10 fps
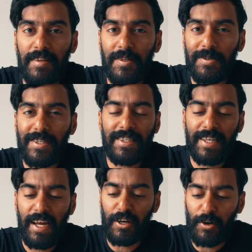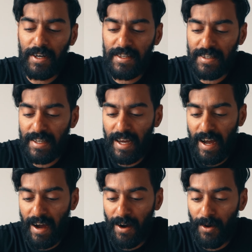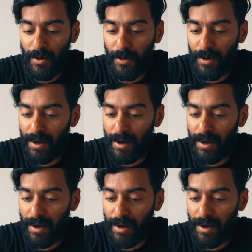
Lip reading: So it's just kind of crazy how